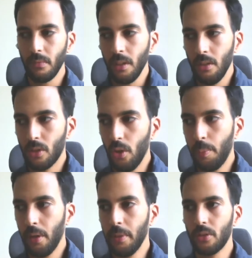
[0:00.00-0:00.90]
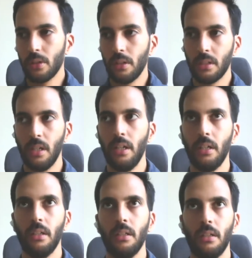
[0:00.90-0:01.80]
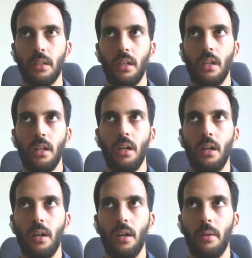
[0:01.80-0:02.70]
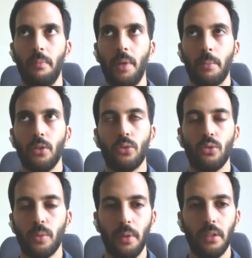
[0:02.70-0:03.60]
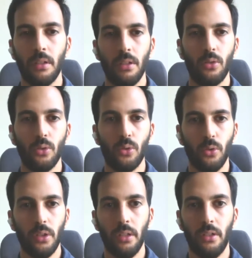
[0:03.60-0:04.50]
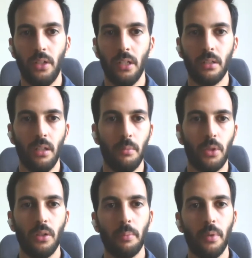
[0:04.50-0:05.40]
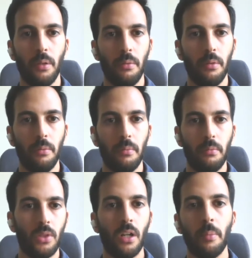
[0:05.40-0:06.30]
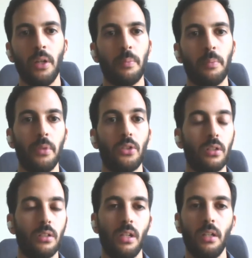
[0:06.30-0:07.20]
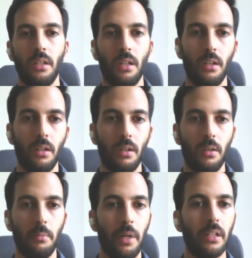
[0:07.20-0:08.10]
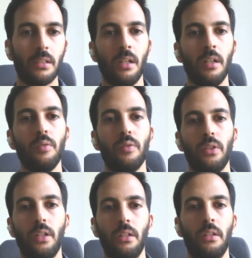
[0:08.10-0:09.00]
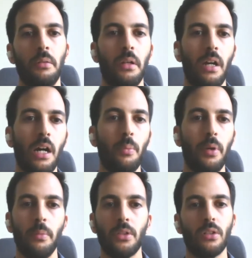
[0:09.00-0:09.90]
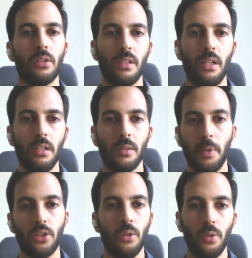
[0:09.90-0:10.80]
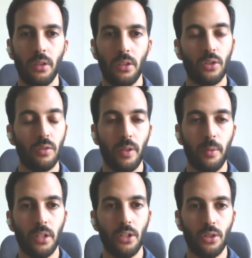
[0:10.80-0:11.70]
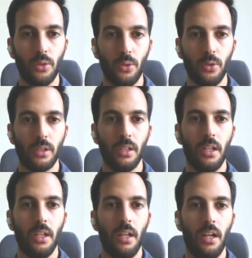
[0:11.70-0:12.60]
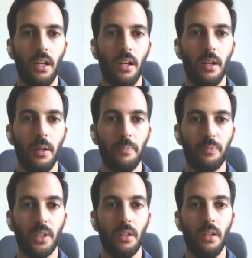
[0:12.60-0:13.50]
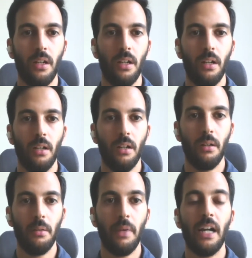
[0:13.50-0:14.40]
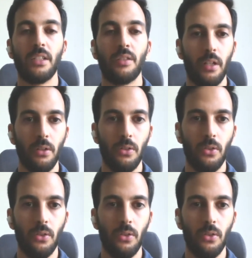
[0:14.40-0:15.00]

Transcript: So parametric design, I'm going to split it into two, right? I'm going to talk about parametric design by itself, and how parametric design, especially with digital fabrication tools, adds value.